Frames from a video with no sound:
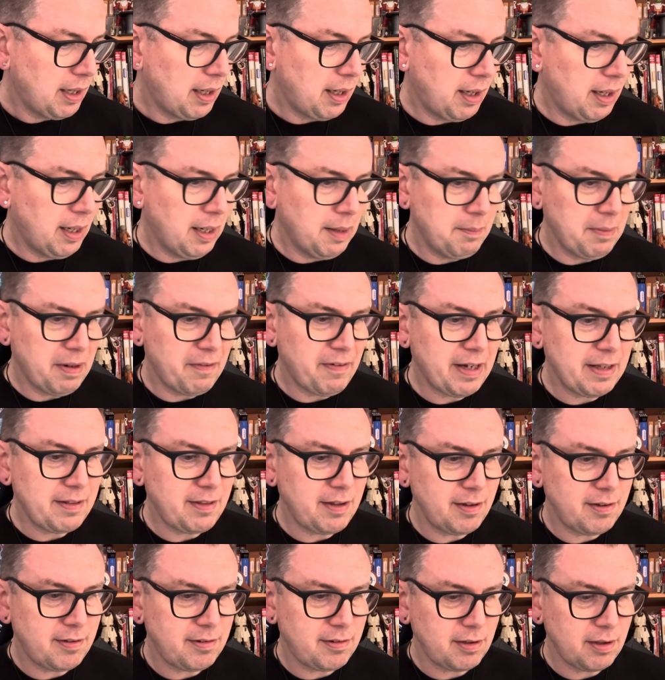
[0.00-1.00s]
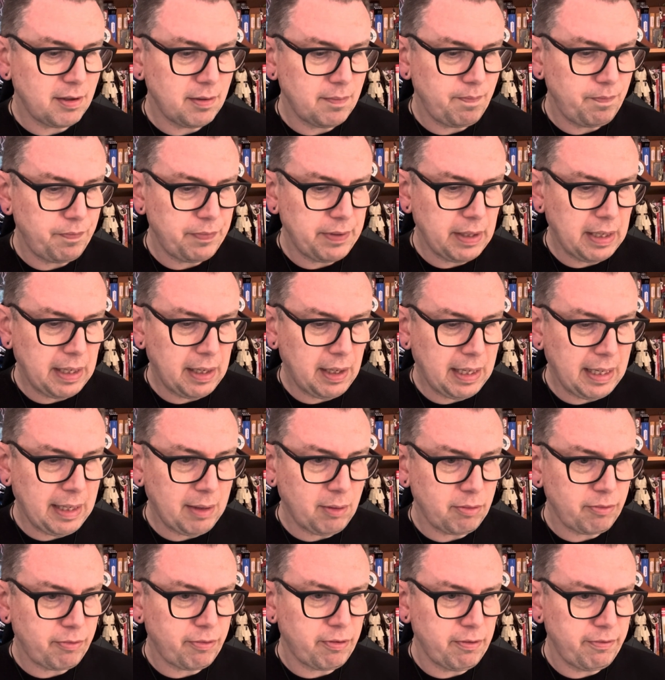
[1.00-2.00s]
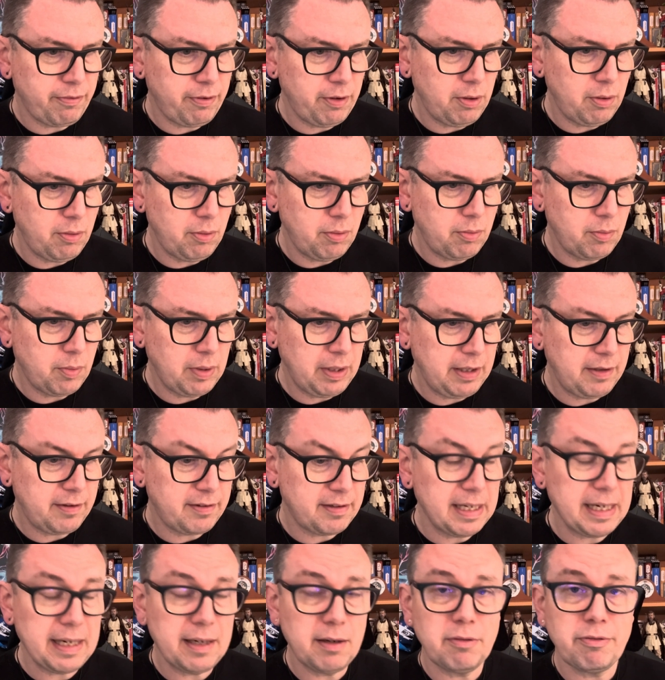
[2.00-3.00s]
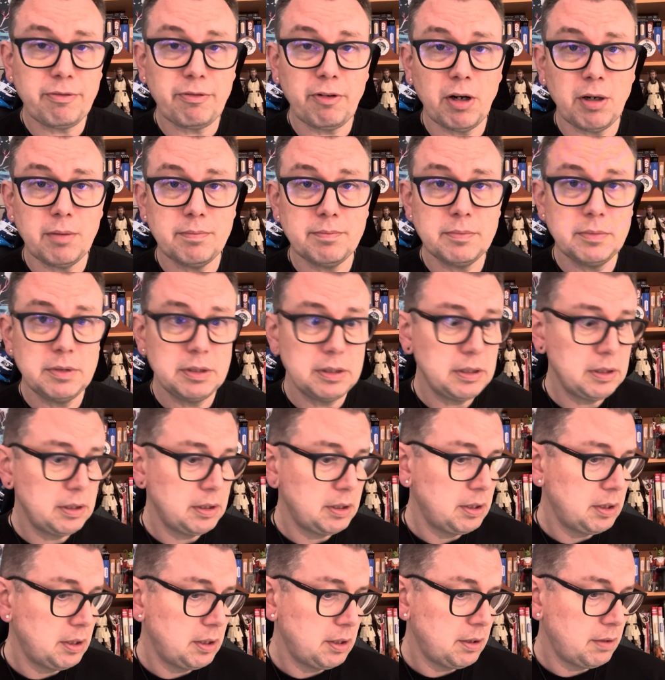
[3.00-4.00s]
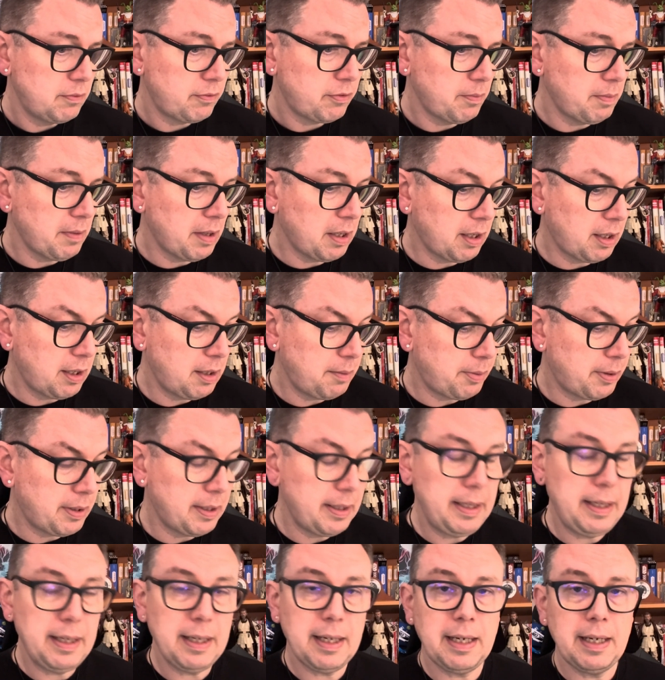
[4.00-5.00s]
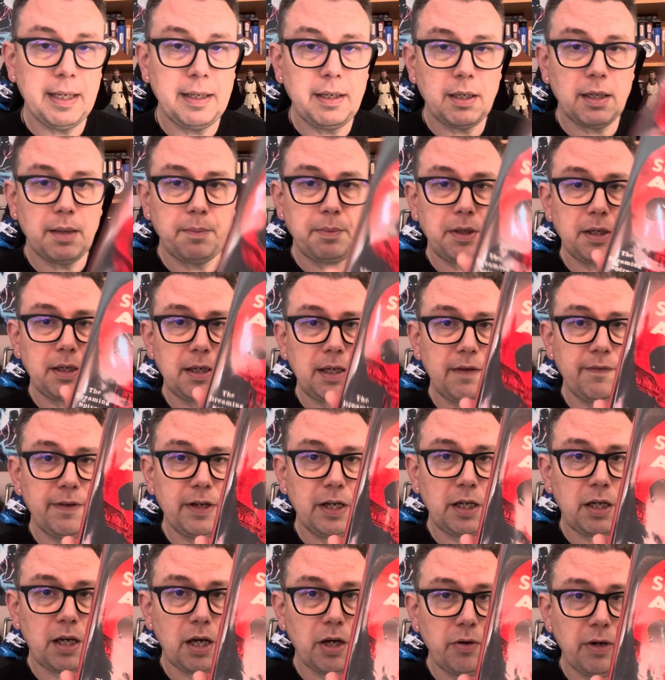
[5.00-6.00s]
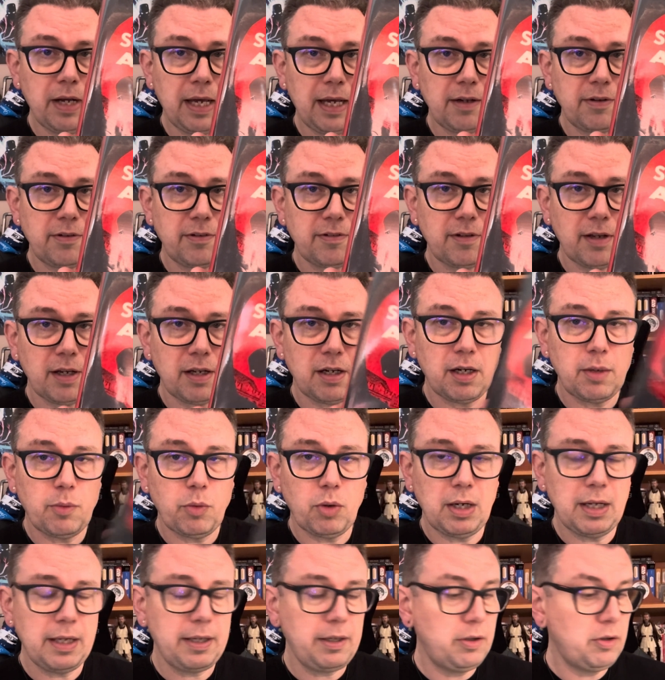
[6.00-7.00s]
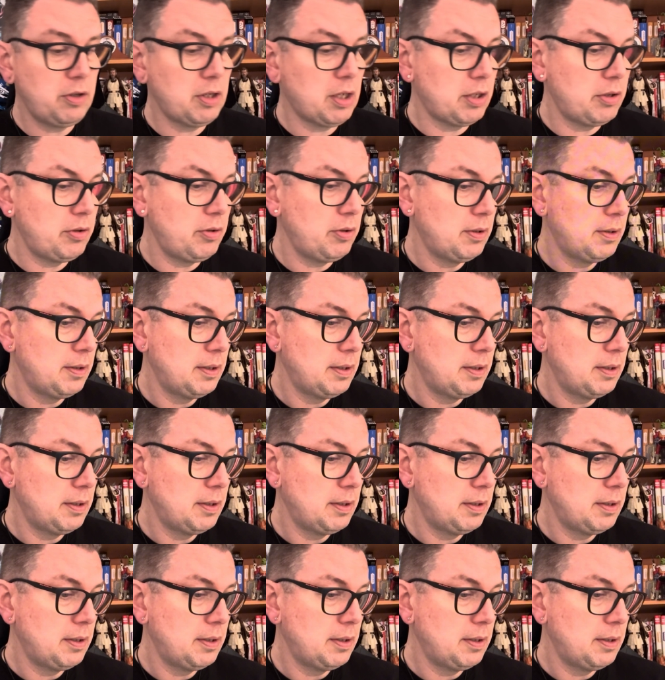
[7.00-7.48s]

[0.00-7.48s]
I had this out for a few weeks now from the library, and I'm going to give it a go next, and I will let you know